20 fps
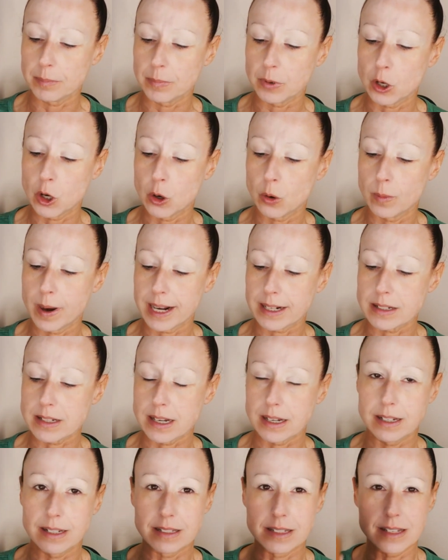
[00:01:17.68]

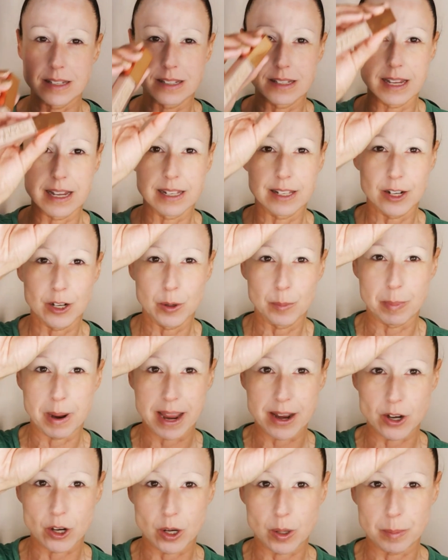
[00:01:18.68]
Correcting Concealer
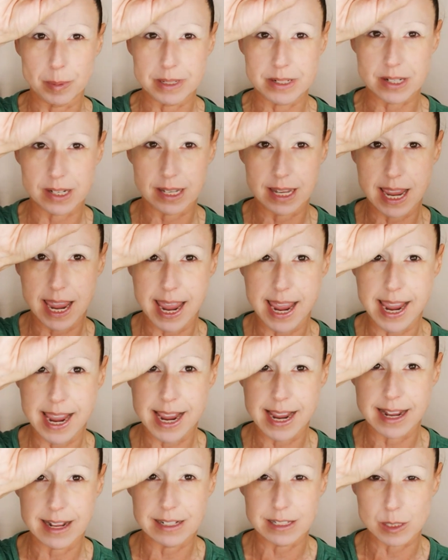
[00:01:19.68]
by Urban
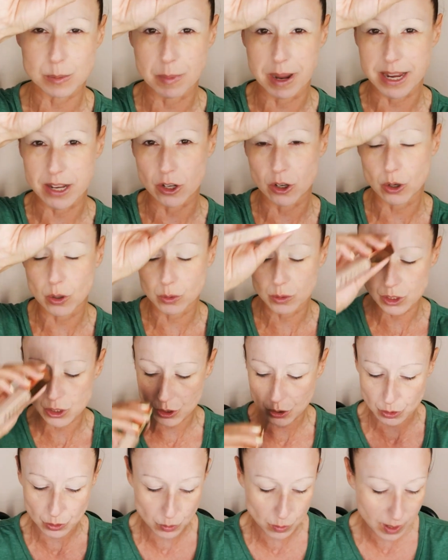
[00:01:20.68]
Decay. It's my
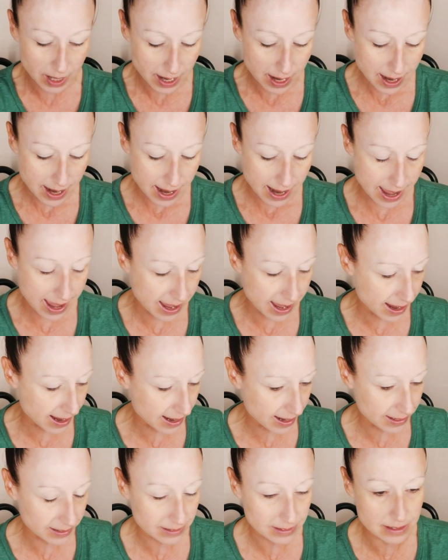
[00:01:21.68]
go-to.
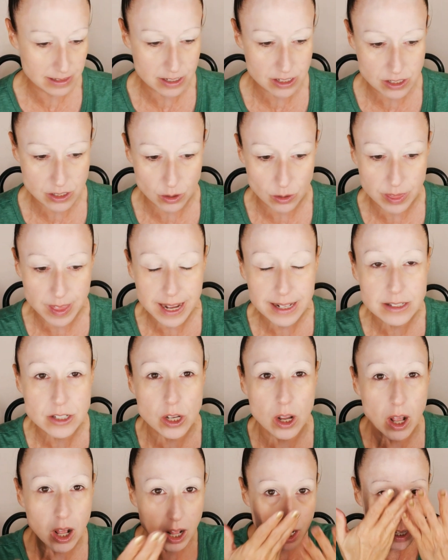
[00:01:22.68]
And so that's
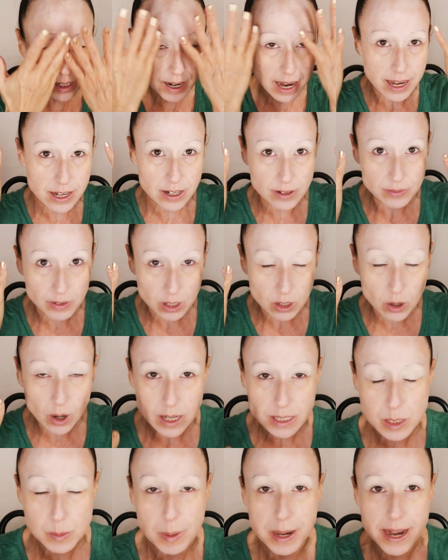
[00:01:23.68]
all kind of
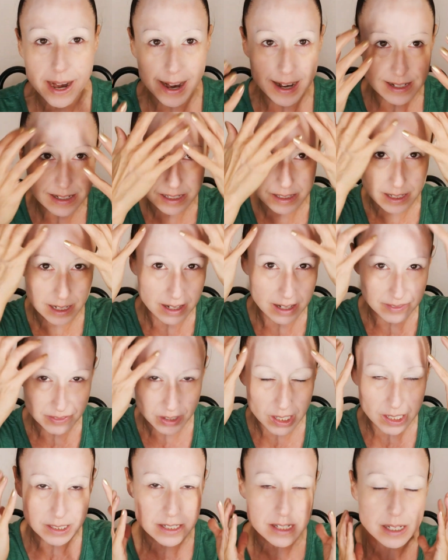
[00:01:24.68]
across my eyes, and then I've
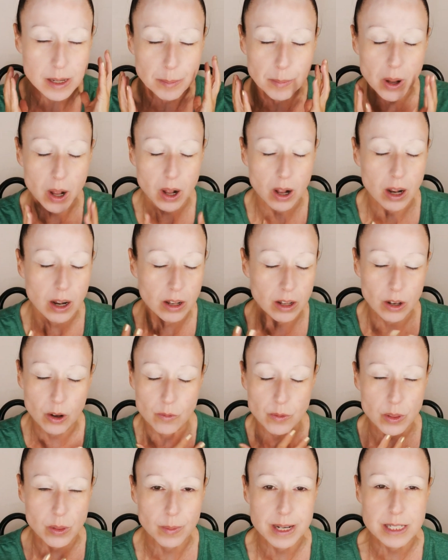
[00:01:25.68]
got some all
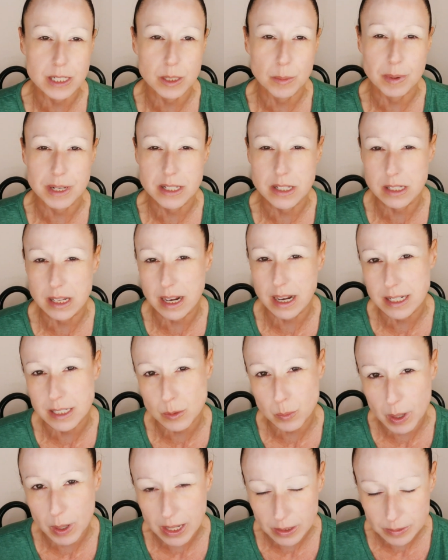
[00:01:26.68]
over the rest of my skin
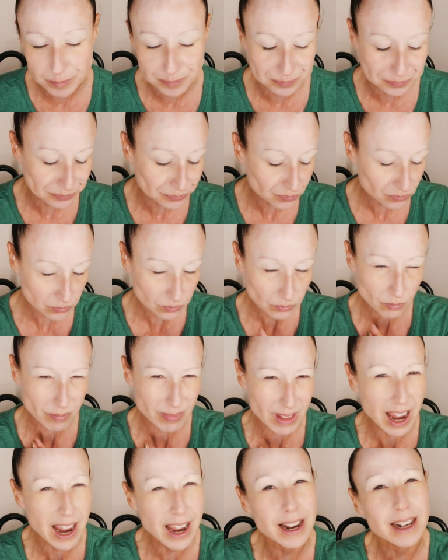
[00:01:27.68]
as well.
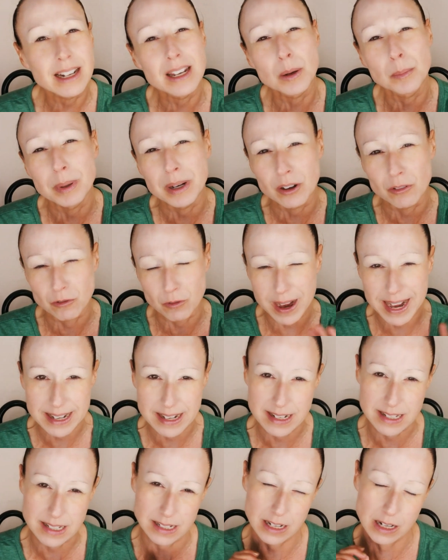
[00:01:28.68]
I had a little bit of
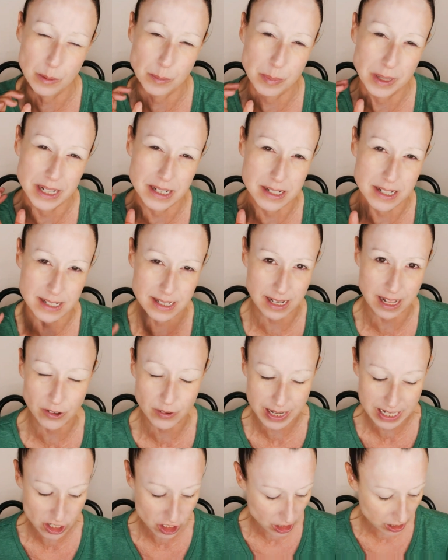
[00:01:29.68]
redness, a little bit of
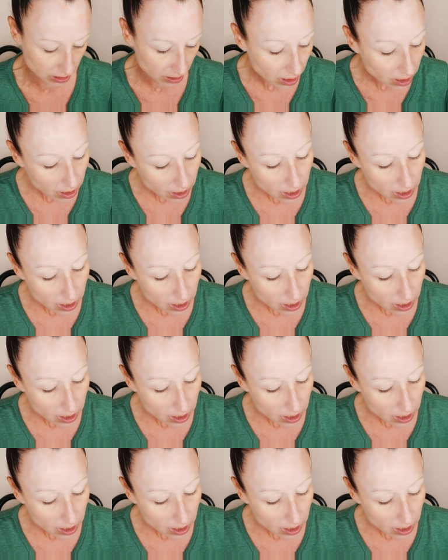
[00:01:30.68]
discoloration.